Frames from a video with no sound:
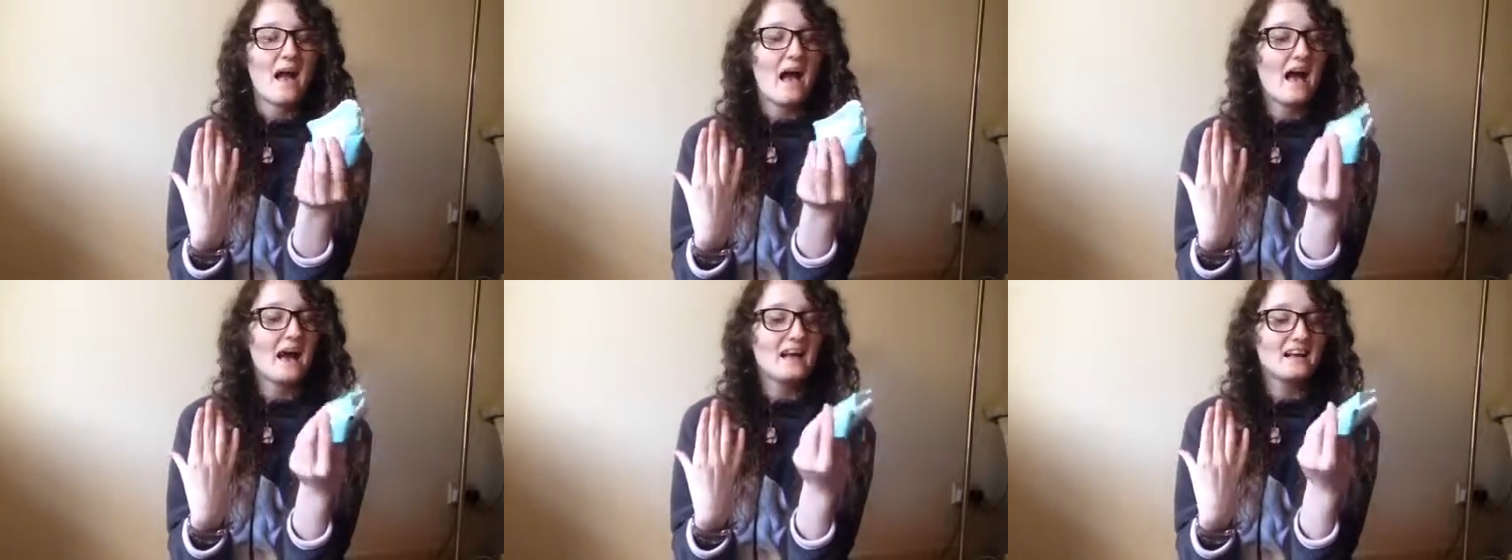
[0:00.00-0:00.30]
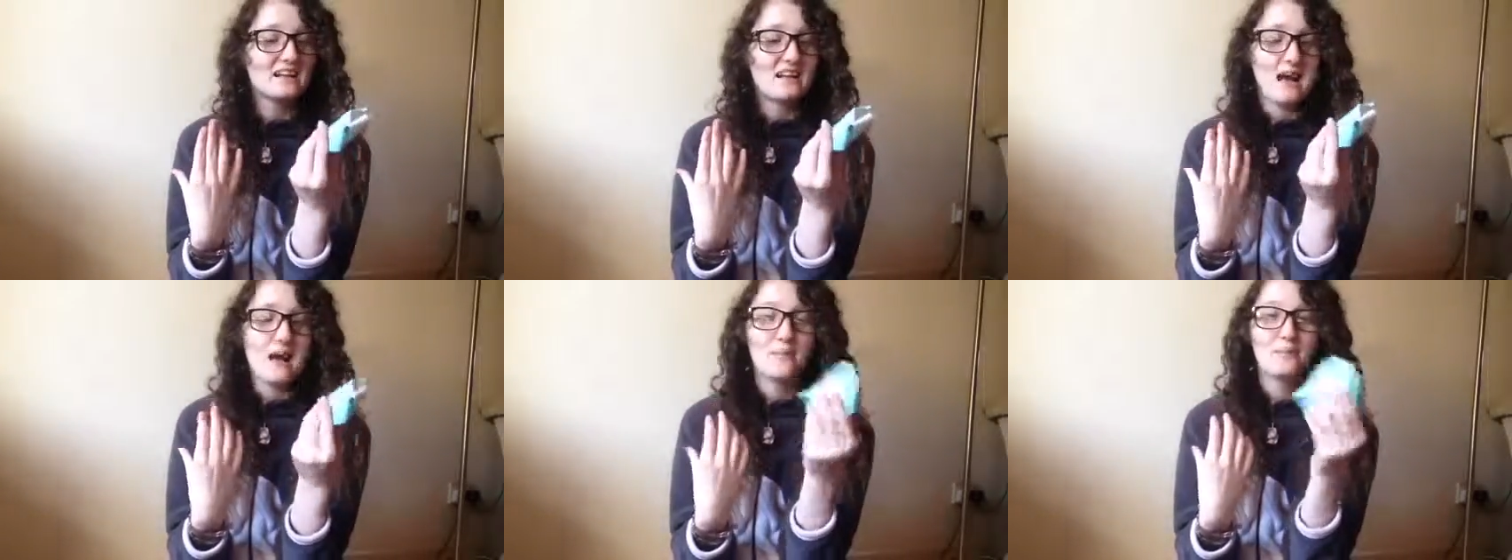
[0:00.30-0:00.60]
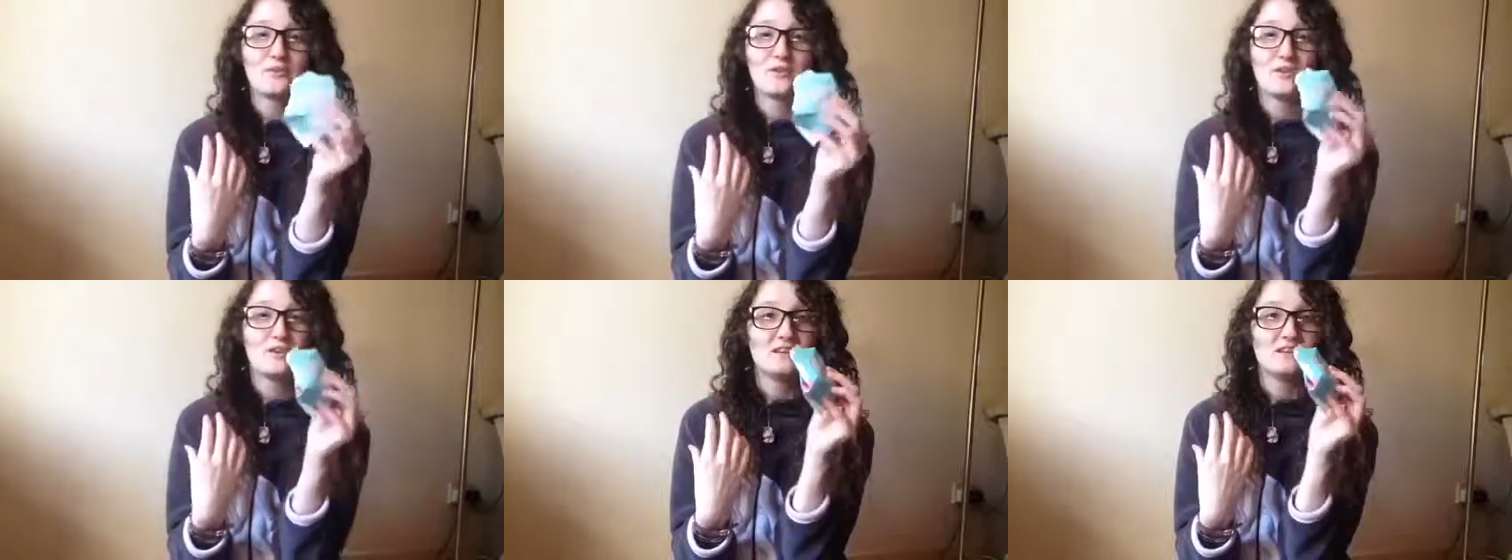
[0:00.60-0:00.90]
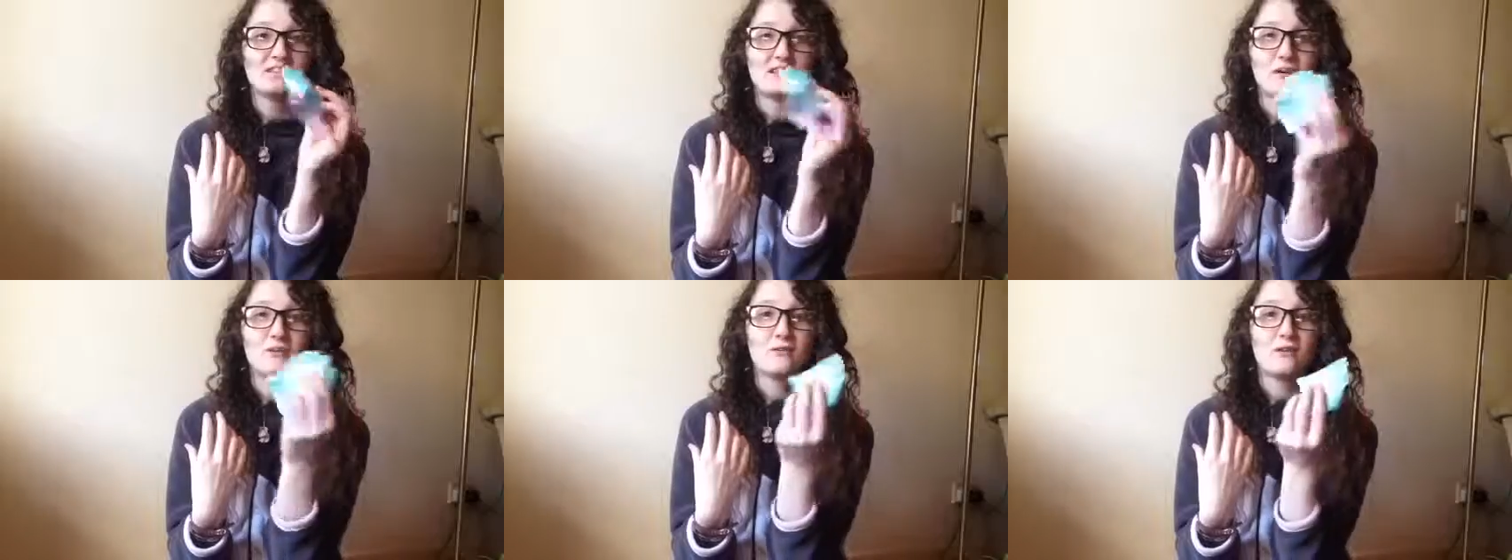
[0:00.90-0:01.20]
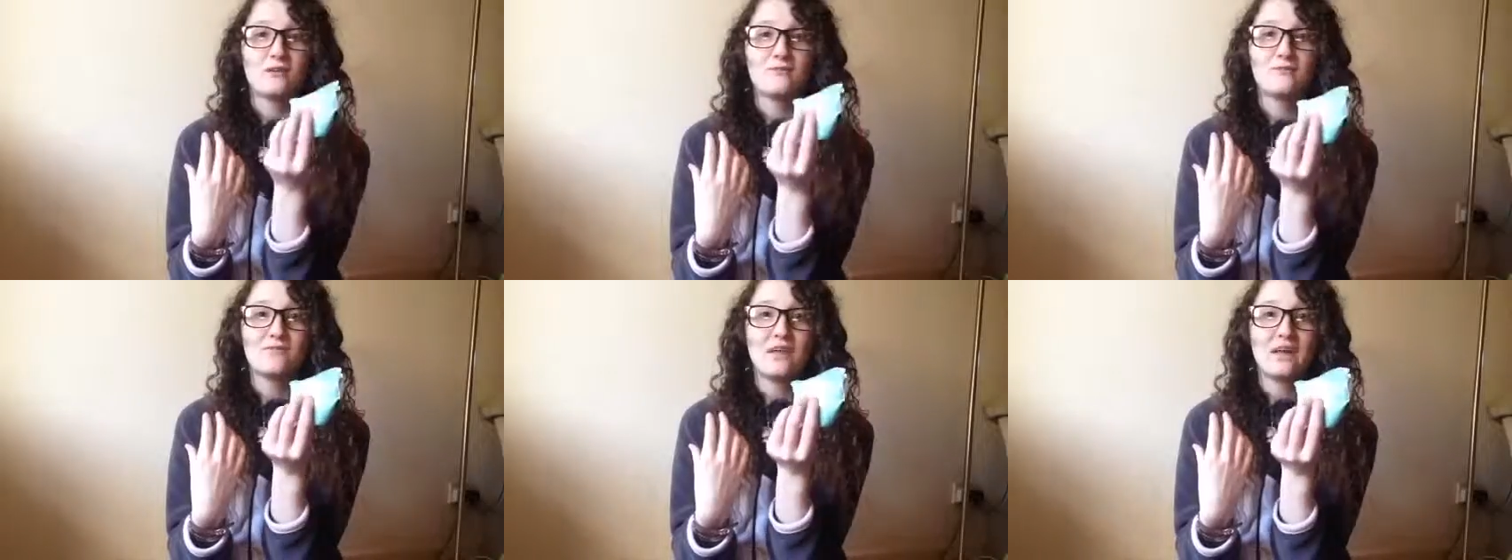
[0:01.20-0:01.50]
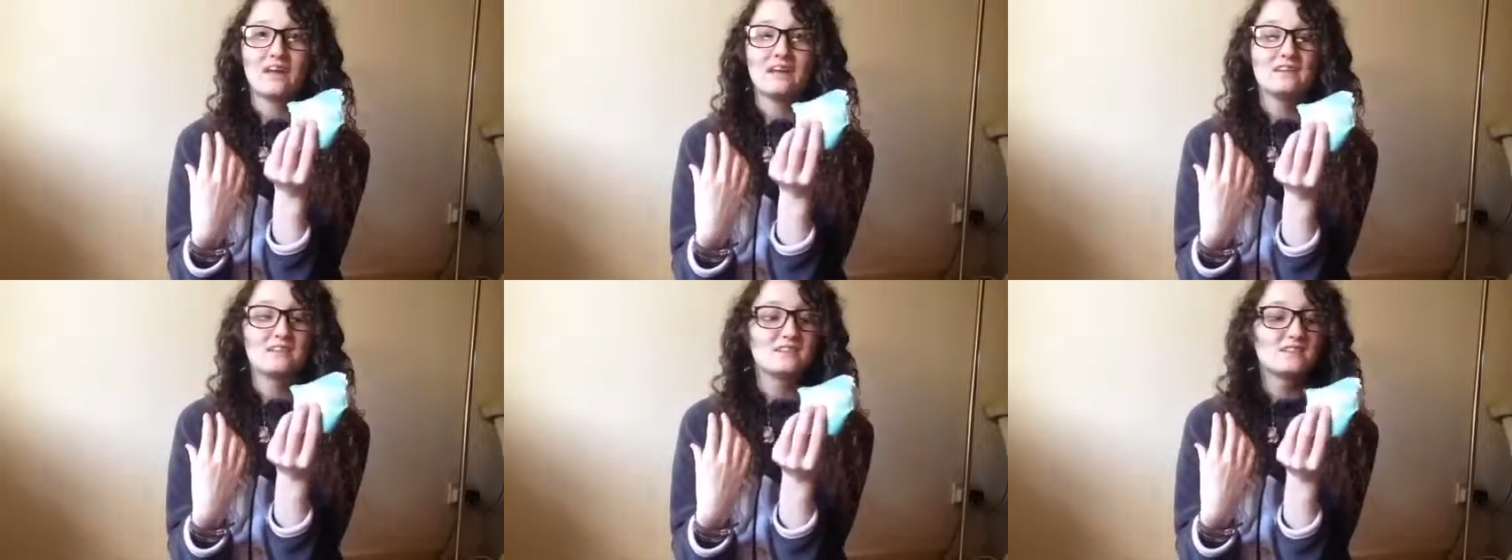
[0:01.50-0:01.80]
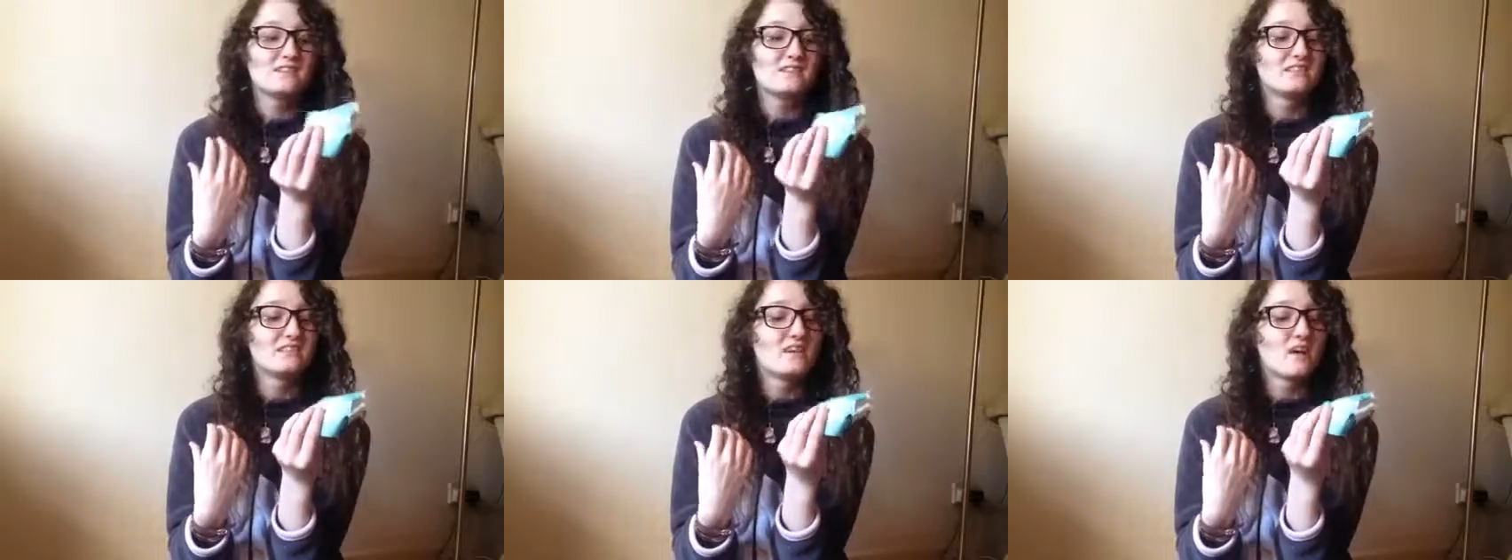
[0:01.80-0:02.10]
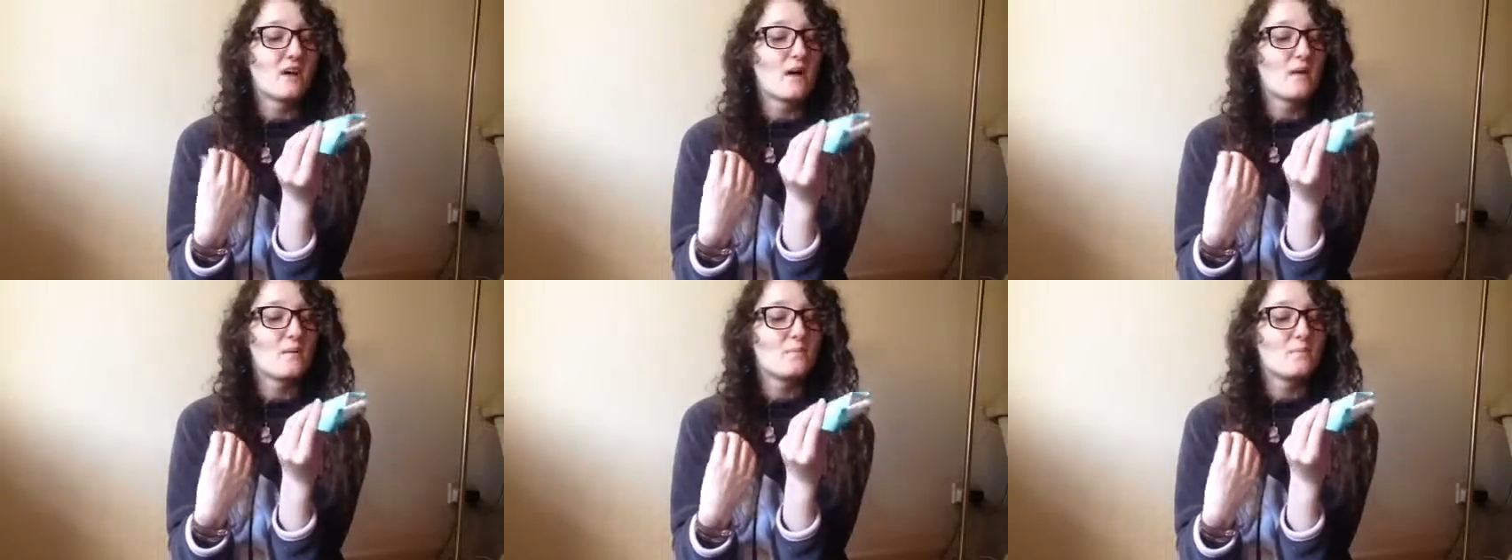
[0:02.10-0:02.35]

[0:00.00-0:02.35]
I absolutely still love this,